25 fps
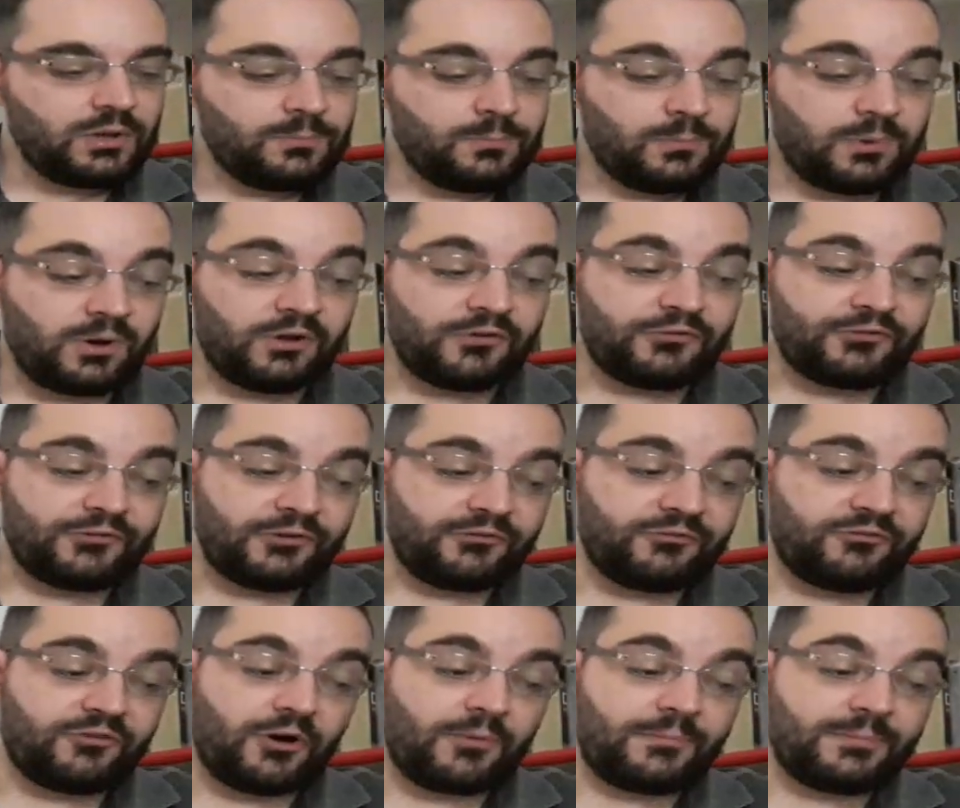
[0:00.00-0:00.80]
Both
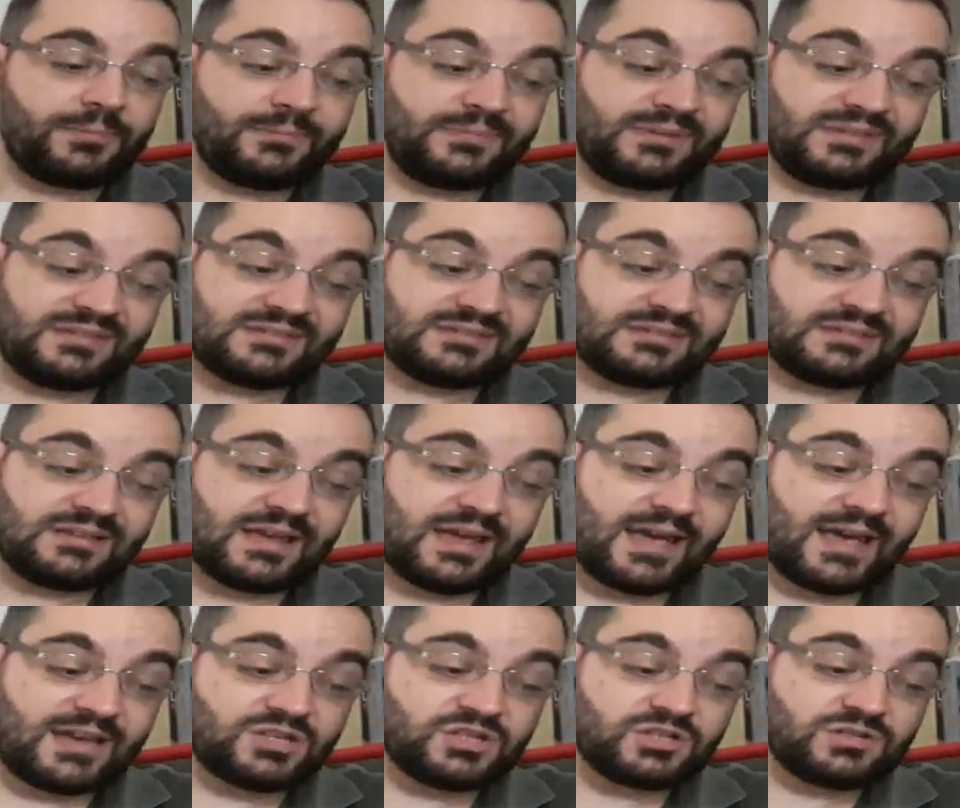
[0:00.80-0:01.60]
of Obmi's
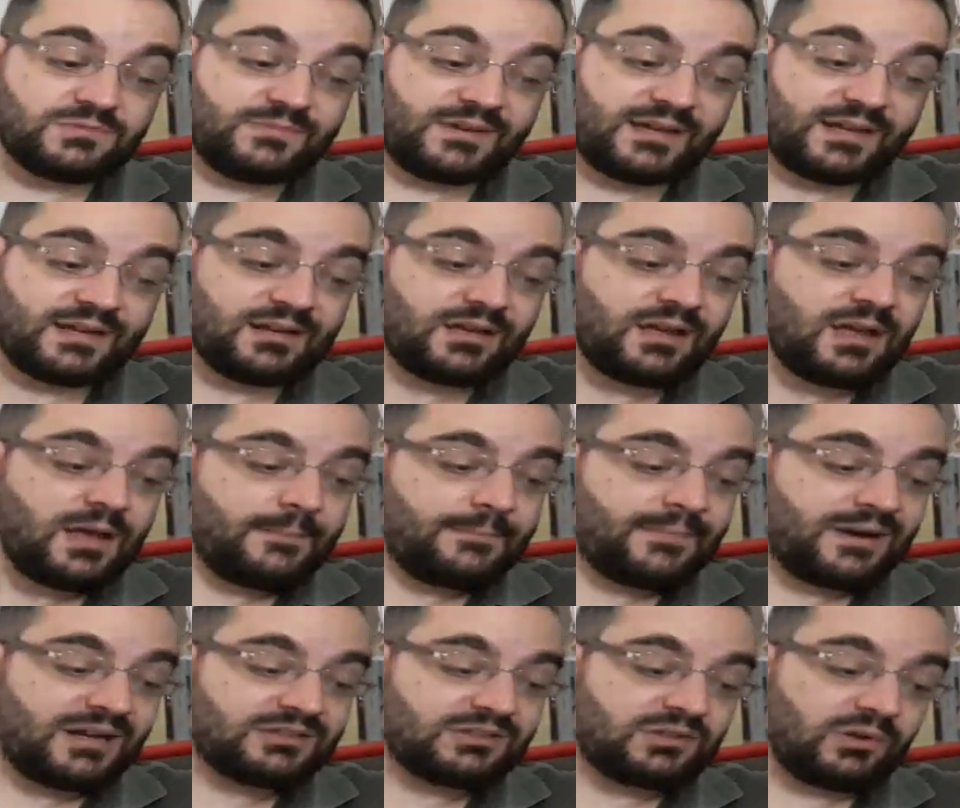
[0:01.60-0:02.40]
henchmen
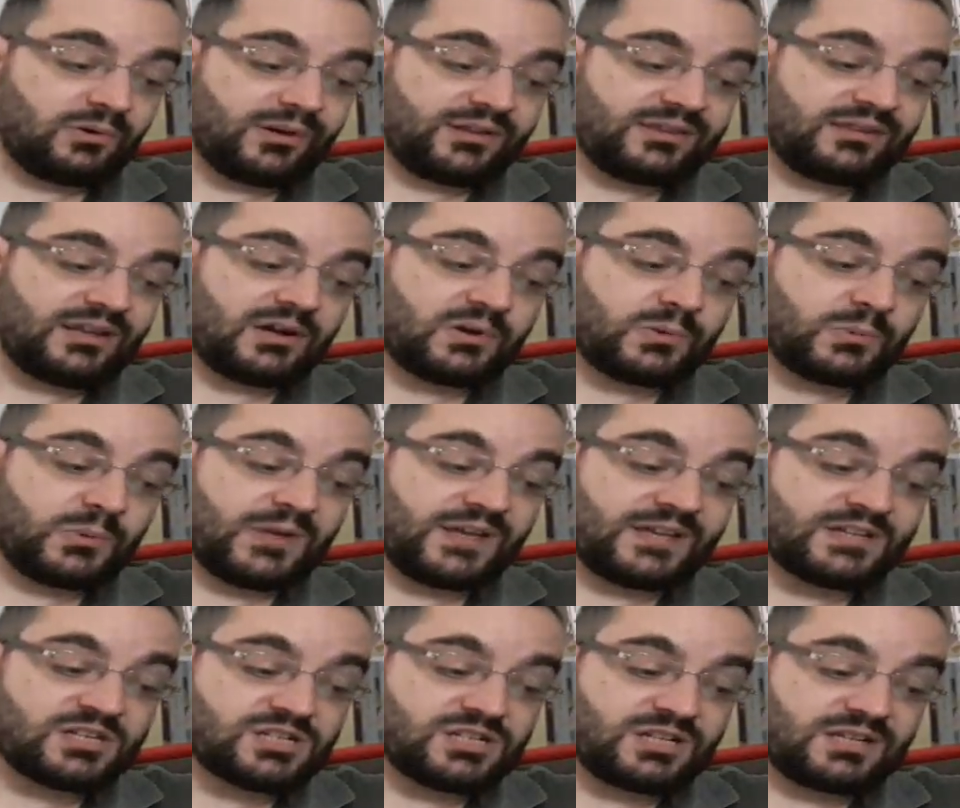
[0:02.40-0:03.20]
muttered
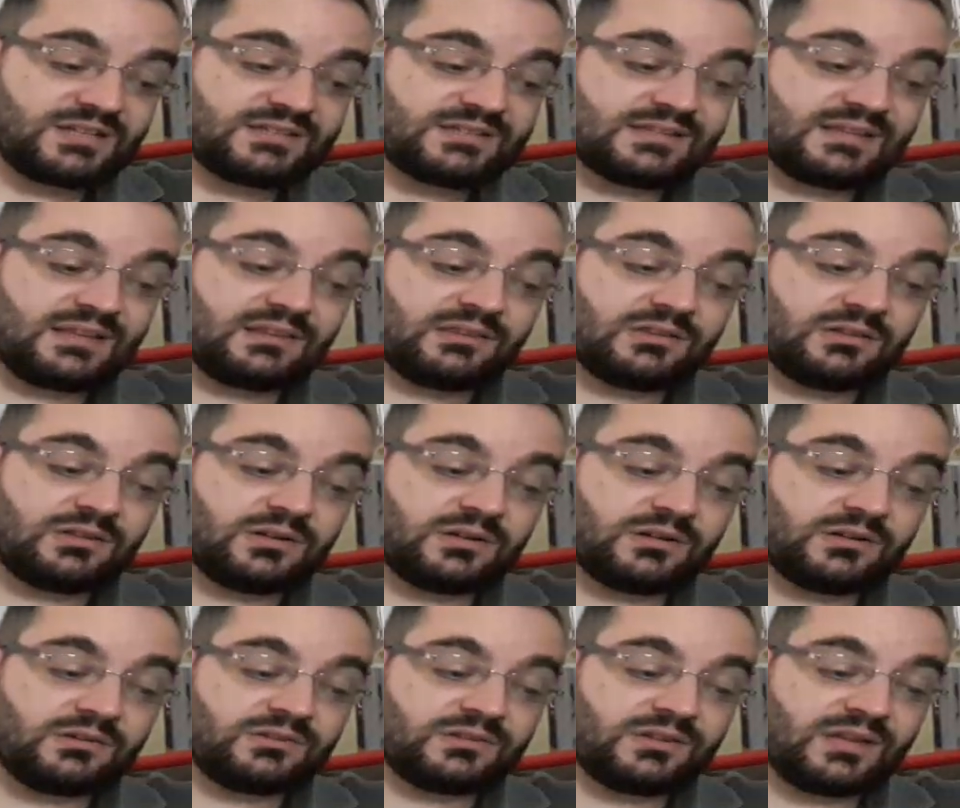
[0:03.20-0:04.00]
acquiescence and
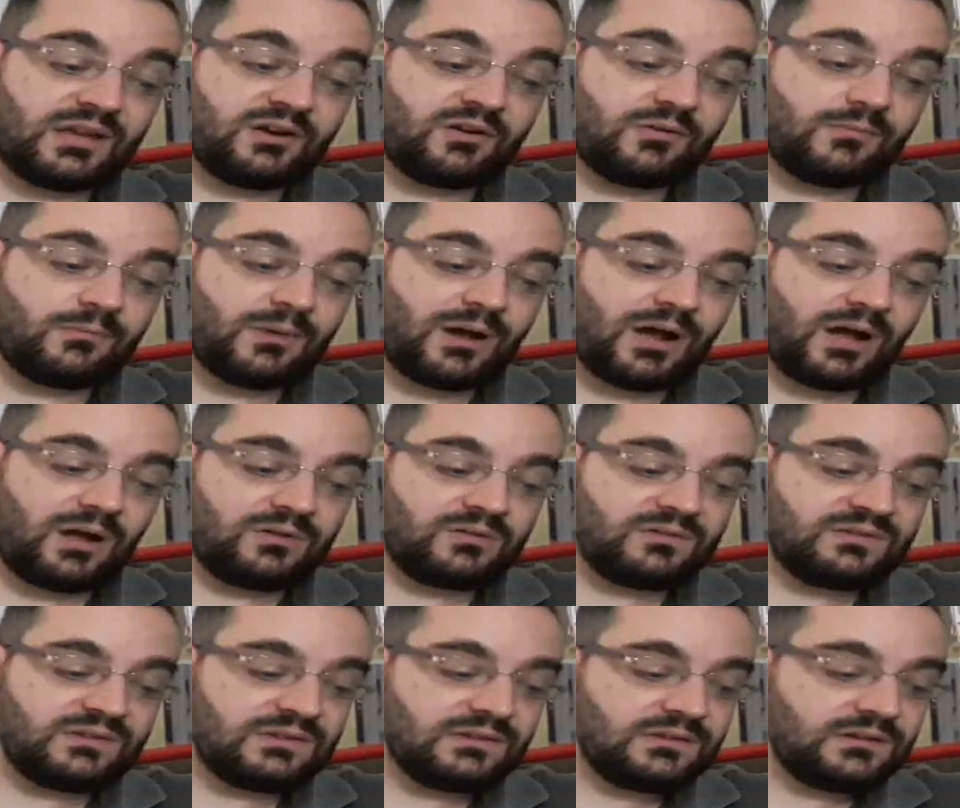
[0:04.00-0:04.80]
turned their
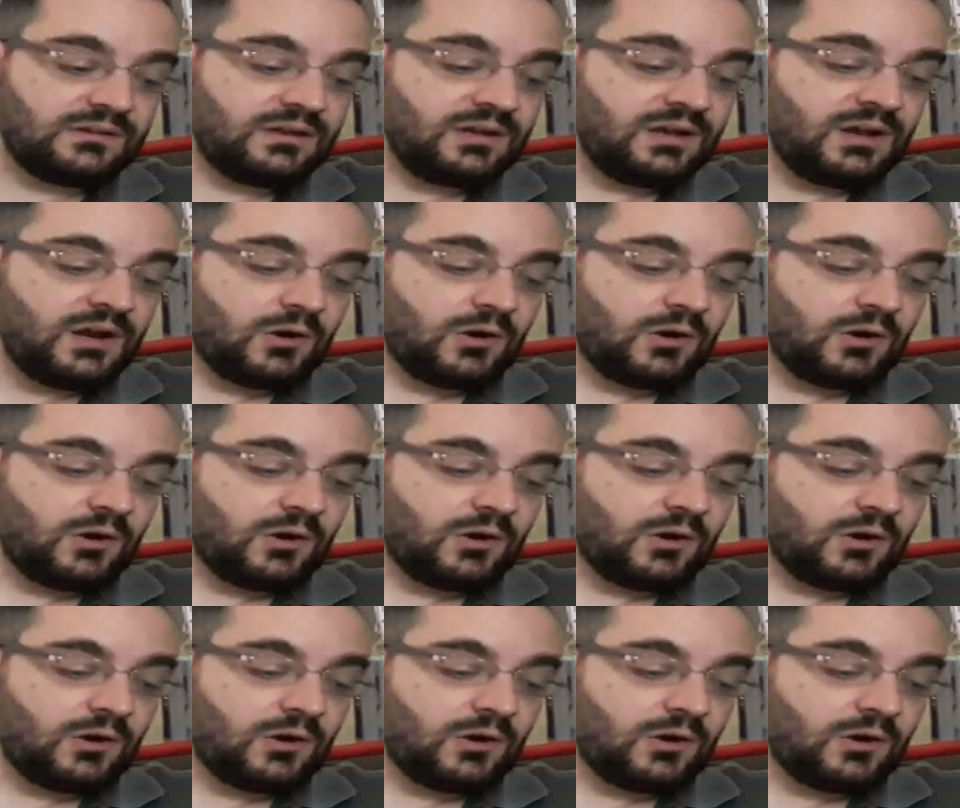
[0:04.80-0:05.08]
mounts.